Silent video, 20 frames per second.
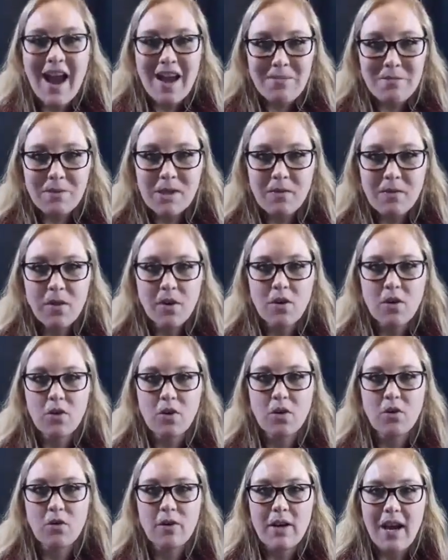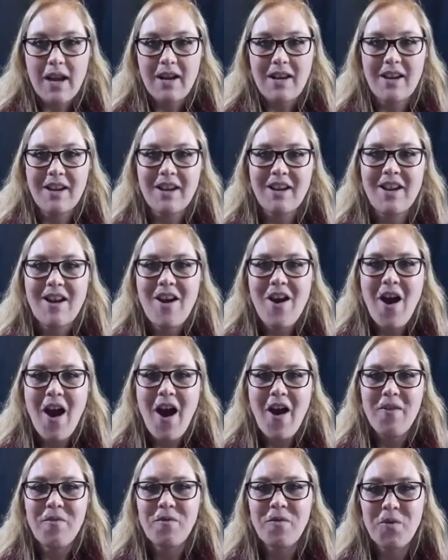atmosphere you're creating
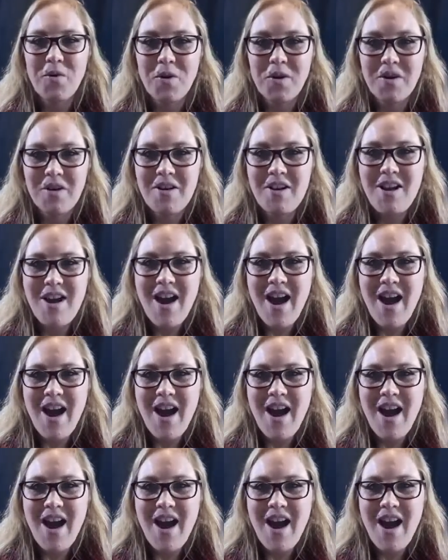for